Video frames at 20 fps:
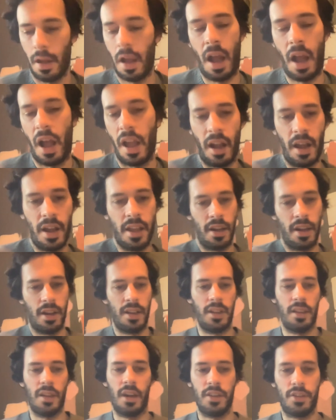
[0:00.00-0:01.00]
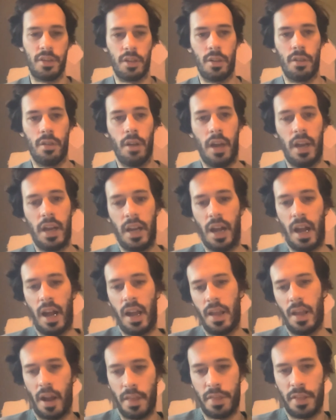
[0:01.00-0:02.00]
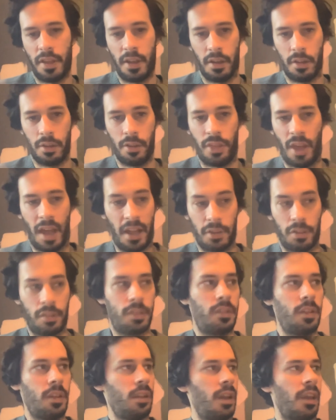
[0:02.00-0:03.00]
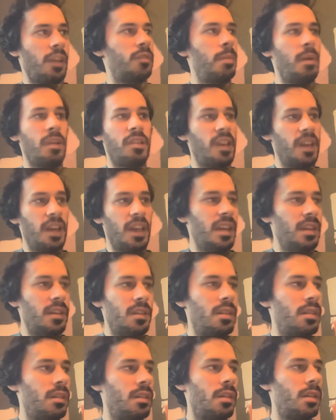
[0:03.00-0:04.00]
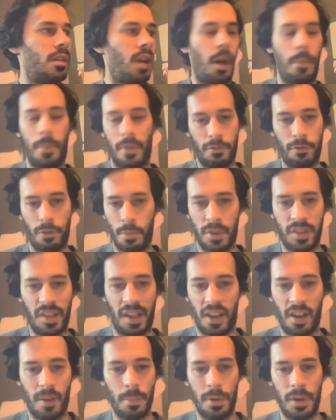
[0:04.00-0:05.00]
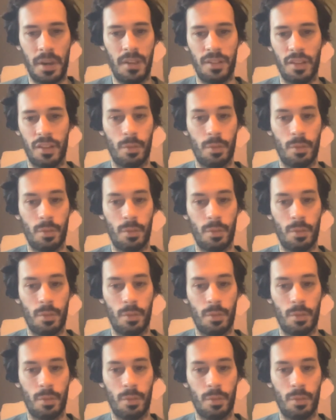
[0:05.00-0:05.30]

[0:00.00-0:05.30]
I do. I think that's explicitly coming from the tech companies